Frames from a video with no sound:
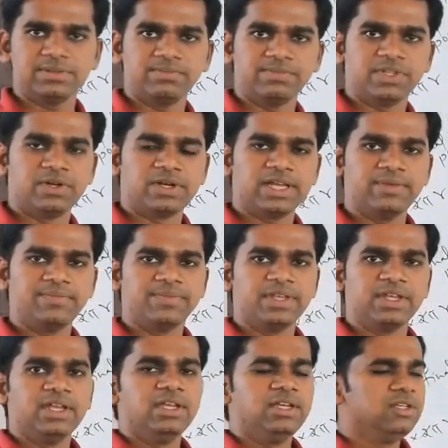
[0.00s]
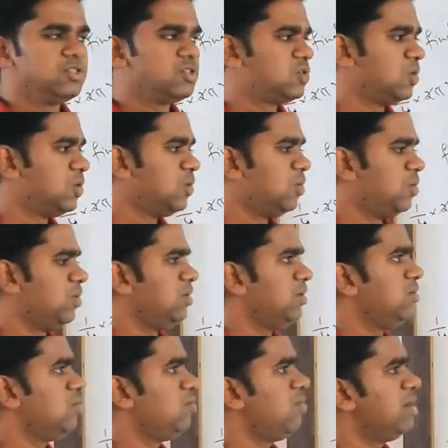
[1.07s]
Okay.
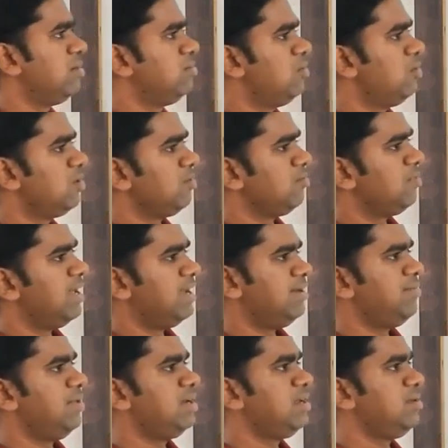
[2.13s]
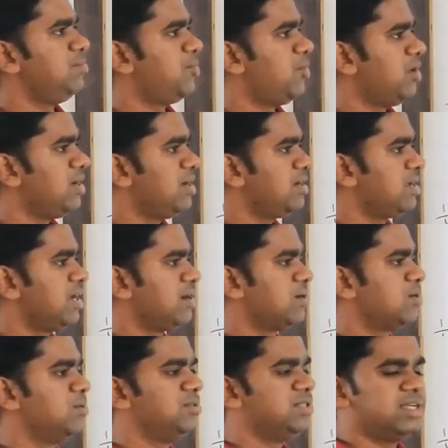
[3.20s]
So one more very important
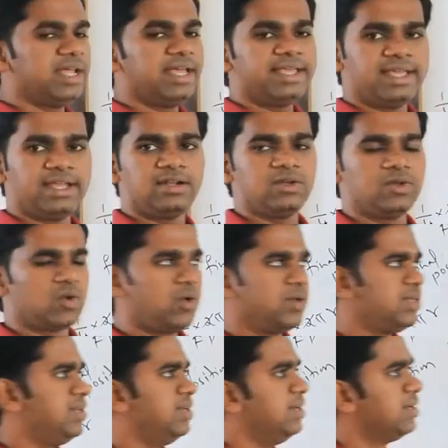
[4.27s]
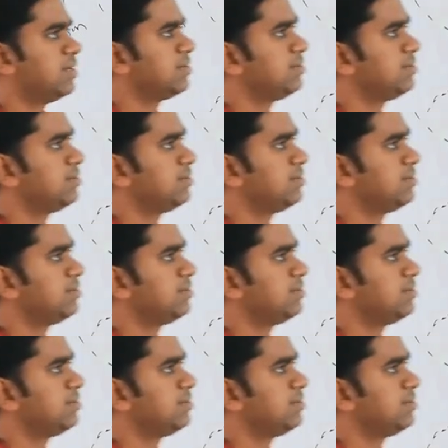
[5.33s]
conclusion I can draw here.